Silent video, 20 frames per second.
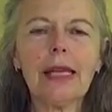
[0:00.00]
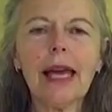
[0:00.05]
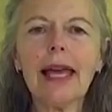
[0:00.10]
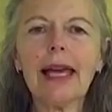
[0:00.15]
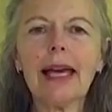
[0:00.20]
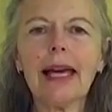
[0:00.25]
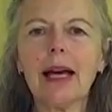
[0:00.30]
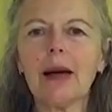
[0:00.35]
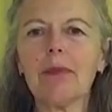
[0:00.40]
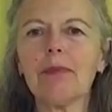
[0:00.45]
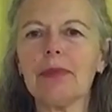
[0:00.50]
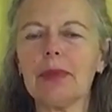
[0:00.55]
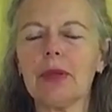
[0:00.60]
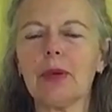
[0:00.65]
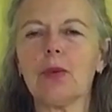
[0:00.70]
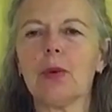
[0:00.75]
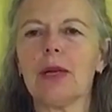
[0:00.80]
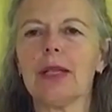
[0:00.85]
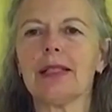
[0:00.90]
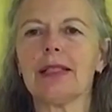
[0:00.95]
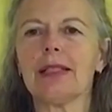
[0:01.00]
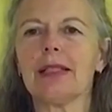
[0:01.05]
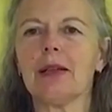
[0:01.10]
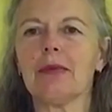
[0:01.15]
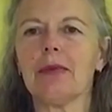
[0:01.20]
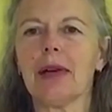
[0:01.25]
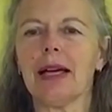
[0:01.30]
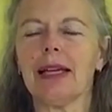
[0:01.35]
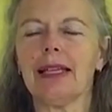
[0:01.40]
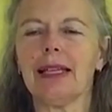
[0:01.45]
take up the
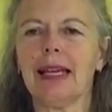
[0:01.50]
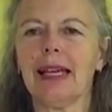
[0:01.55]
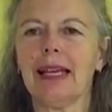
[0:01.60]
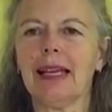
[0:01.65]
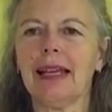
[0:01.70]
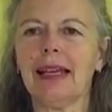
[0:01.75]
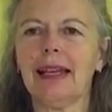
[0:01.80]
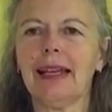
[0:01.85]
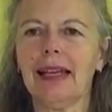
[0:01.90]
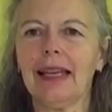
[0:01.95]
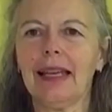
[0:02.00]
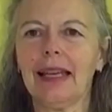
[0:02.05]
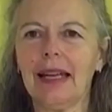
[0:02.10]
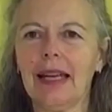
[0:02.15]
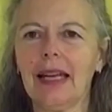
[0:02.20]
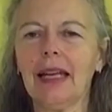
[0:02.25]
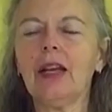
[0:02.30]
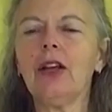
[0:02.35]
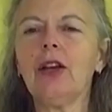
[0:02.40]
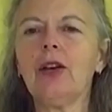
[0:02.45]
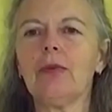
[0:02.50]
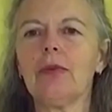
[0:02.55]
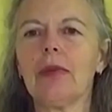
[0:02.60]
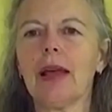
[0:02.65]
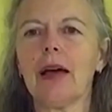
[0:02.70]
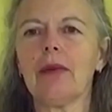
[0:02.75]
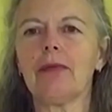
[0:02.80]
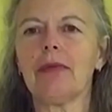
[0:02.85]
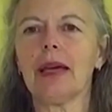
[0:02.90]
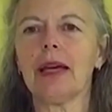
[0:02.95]
wisdom identity and in whom
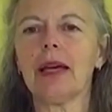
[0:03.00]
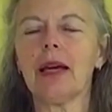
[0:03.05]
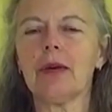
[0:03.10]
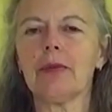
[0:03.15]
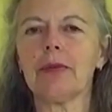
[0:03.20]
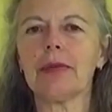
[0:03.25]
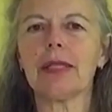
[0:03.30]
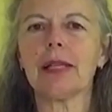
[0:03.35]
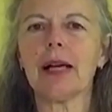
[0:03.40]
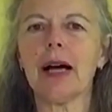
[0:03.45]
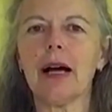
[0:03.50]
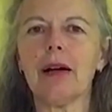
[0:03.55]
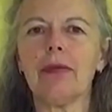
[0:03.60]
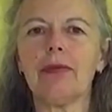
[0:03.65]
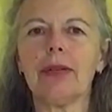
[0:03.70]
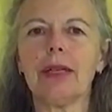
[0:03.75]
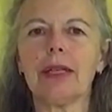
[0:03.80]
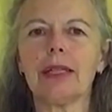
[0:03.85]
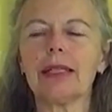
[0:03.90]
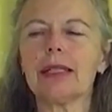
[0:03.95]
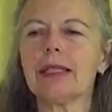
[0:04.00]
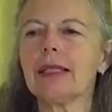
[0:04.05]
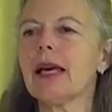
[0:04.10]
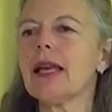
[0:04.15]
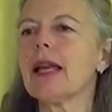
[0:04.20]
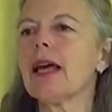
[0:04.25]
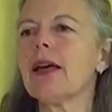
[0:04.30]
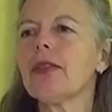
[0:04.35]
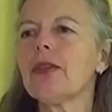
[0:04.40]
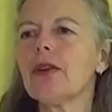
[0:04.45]
that becomes obvious,
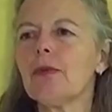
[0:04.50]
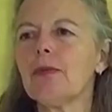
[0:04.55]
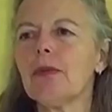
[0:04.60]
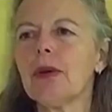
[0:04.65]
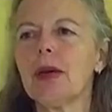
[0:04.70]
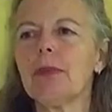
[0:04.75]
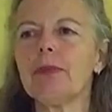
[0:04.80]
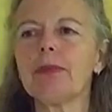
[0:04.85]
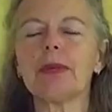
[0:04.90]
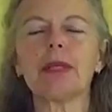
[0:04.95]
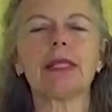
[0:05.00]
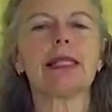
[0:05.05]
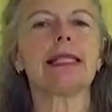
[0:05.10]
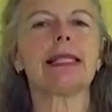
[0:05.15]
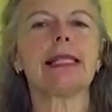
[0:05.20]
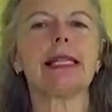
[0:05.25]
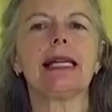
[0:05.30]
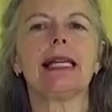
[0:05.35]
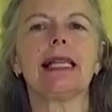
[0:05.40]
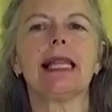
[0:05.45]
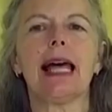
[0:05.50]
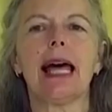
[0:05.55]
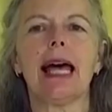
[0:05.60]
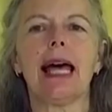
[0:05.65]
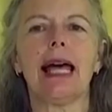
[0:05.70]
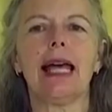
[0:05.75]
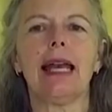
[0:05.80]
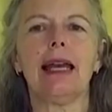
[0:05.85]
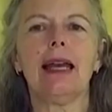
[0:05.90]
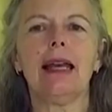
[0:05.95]
then other people see
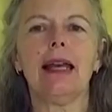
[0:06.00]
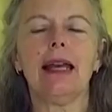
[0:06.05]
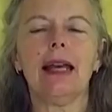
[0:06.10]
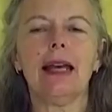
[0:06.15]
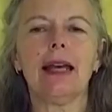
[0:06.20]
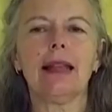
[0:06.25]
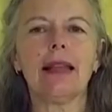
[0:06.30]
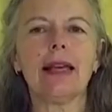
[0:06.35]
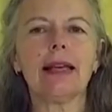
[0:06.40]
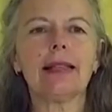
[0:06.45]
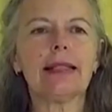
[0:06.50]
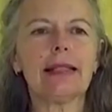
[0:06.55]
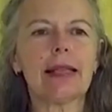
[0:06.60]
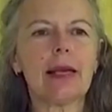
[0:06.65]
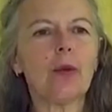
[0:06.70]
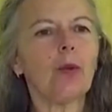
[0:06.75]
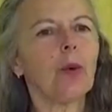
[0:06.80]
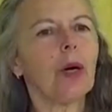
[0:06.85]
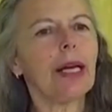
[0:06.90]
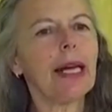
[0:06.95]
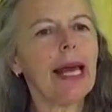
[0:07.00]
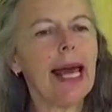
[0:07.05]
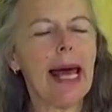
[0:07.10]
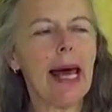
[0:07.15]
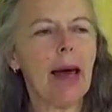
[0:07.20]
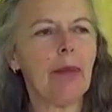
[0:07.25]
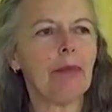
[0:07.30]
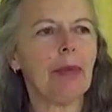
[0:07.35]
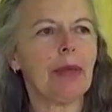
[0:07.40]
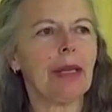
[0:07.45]
that and they say, what
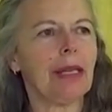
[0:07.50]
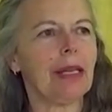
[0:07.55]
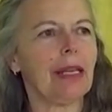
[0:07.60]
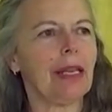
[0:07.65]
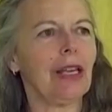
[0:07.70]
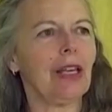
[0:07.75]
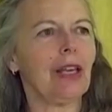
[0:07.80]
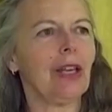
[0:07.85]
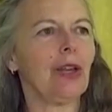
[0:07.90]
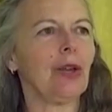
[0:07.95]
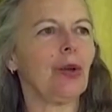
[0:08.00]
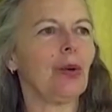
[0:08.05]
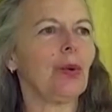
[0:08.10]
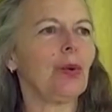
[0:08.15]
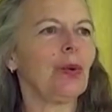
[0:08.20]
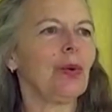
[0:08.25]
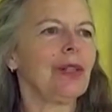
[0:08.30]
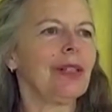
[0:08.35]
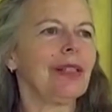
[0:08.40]
happened to you?